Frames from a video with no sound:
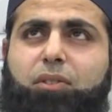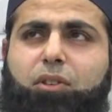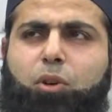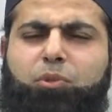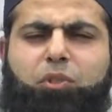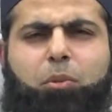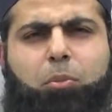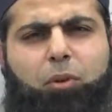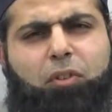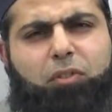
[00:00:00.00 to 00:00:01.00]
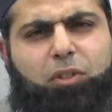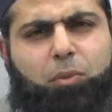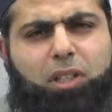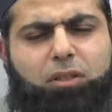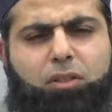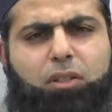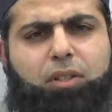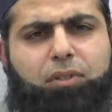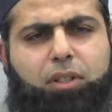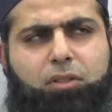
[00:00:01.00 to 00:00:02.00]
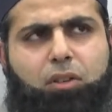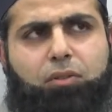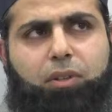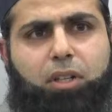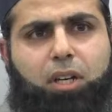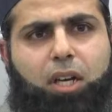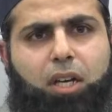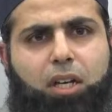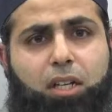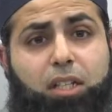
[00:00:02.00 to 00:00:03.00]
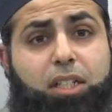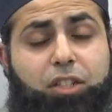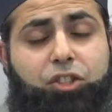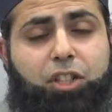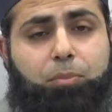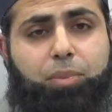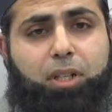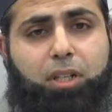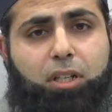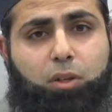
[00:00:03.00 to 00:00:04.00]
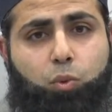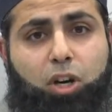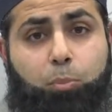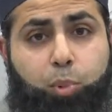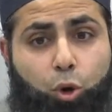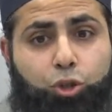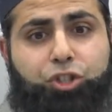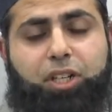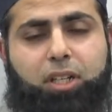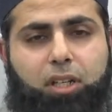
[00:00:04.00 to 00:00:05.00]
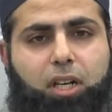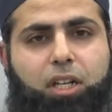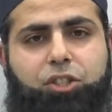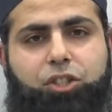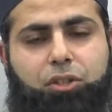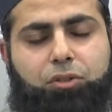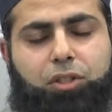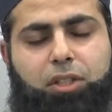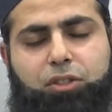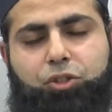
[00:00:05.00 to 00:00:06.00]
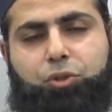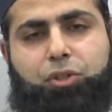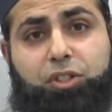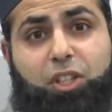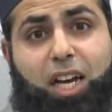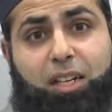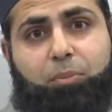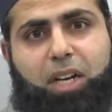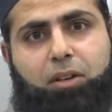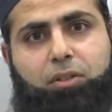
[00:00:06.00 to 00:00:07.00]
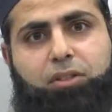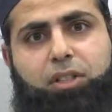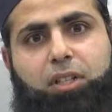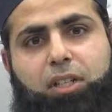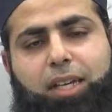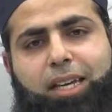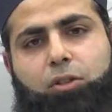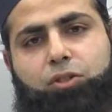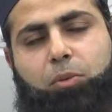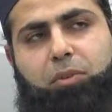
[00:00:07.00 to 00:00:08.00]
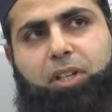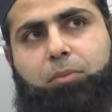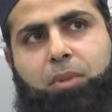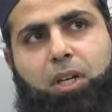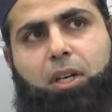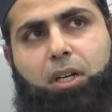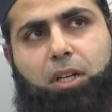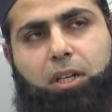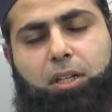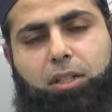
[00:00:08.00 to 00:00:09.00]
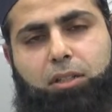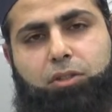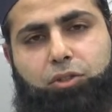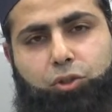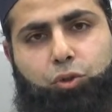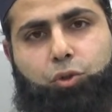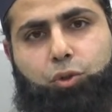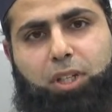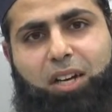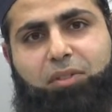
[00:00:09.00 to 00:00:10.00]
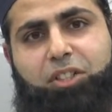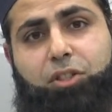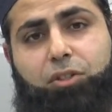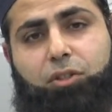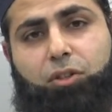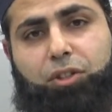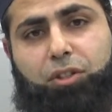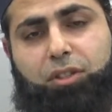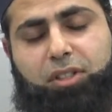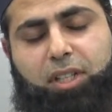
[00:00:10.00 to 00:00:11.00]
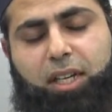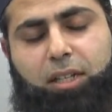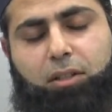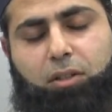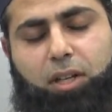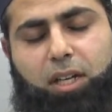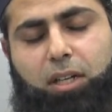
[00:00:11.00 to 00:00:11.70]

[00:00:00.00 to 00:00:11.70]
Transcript: comes from above us as well. So if there's sort of leadership are pushing children, students and parents and getting on top of them to have their children on the other side or